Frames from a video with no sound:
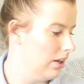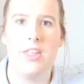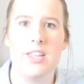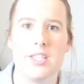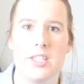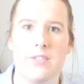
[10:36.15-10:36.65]

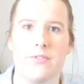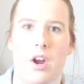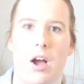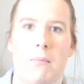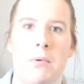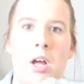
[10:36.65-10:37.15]
This is
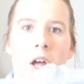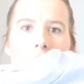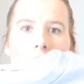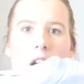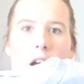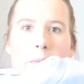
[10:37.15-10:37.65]
from
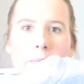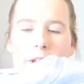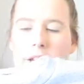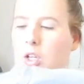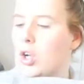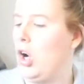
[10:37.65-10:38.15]
a
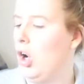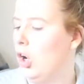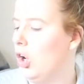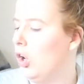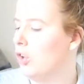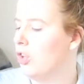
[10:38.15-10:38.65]
company
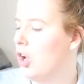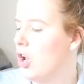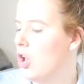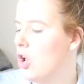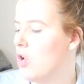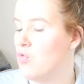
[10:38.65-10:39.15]
called
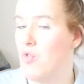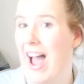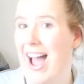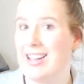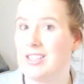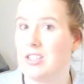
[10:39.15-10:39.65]

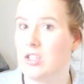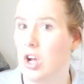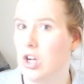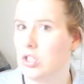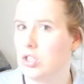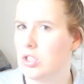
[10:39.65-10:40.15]

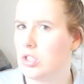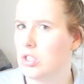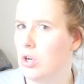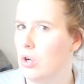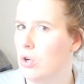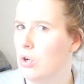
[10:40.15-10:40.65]

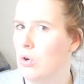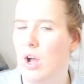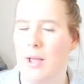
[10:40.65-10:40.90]
rad.co.